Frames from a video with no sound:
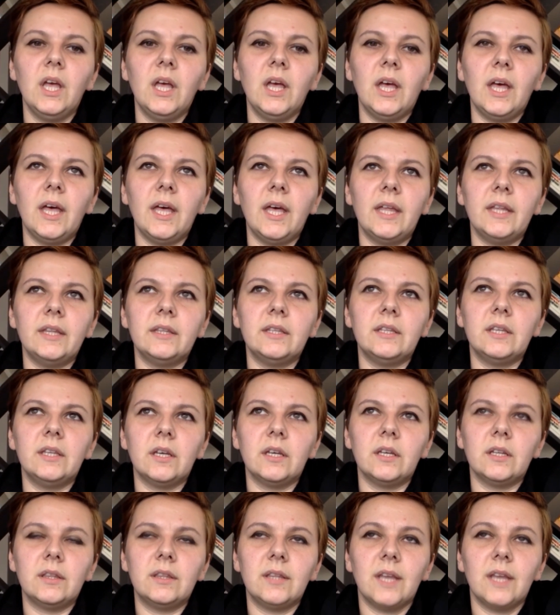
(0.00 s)
And
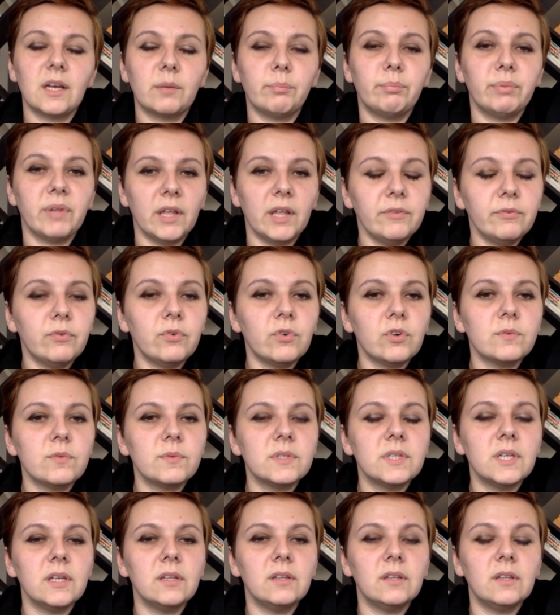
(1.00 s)
tech platforms,
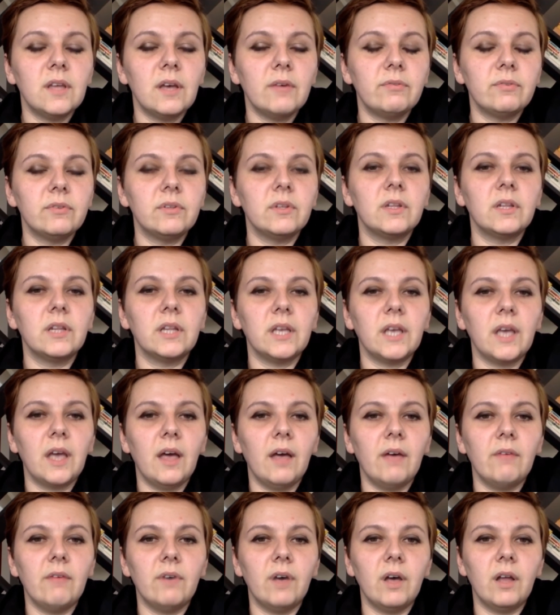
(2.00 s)
they definitely
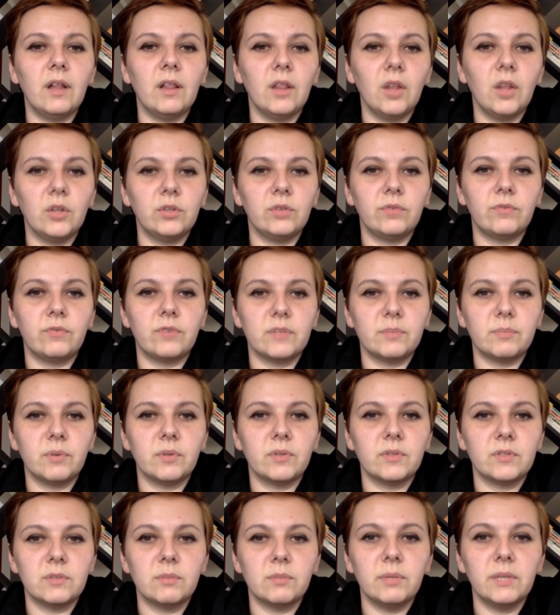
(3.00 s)
have a lot of
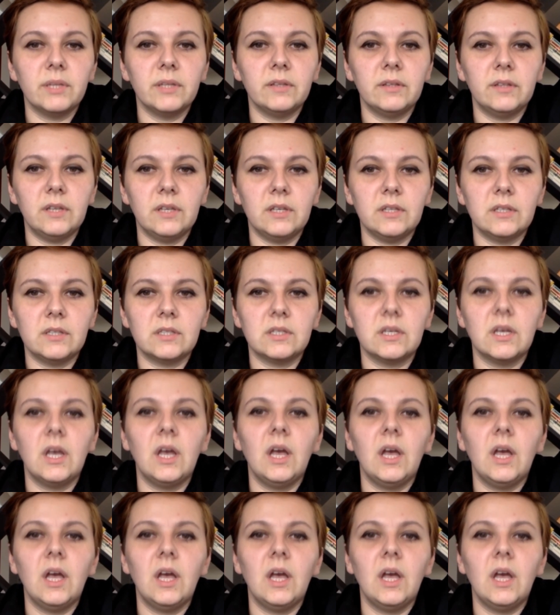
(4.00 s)
responsibilities